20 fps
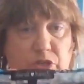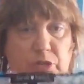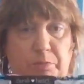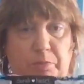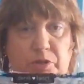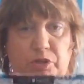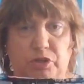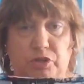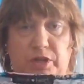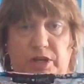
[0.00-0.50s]

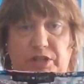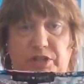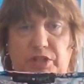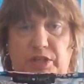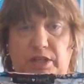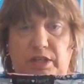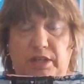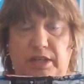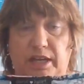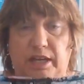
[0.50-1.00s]
super
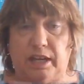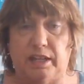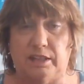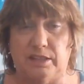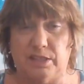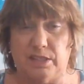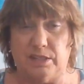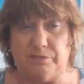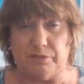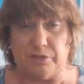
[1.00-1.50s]
stretchy. Again, I
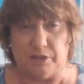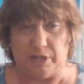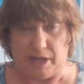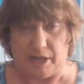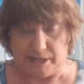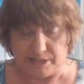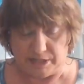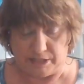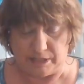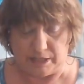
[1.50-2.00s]
list it for
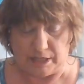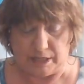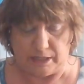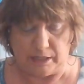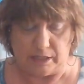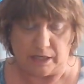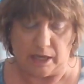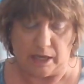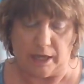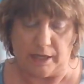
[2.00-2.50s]

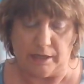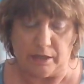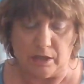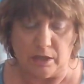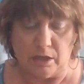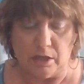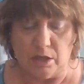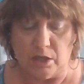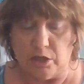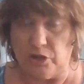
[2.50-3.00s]
$19.99.
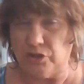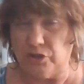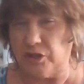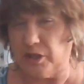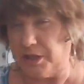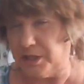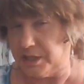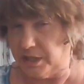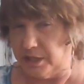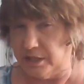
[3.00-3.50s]

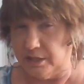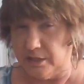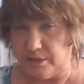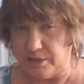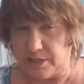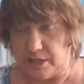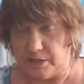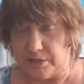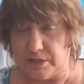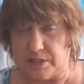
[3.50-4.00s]
Usually
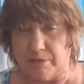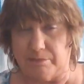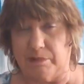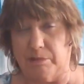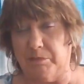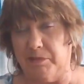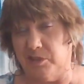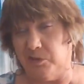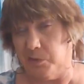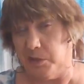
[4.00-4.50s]
sells
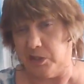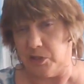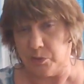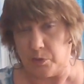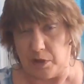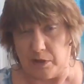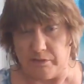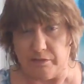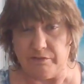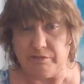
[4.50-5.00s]
somewhere between
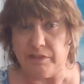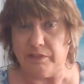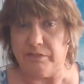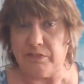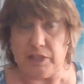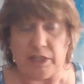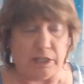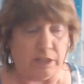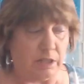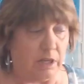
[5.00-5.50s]
$12
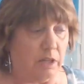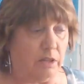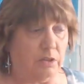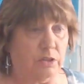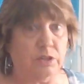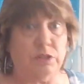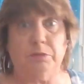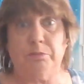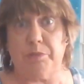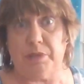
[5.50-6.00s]
and
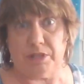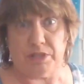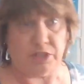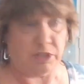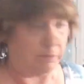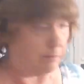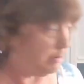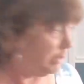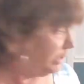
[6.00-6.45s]
$15 plus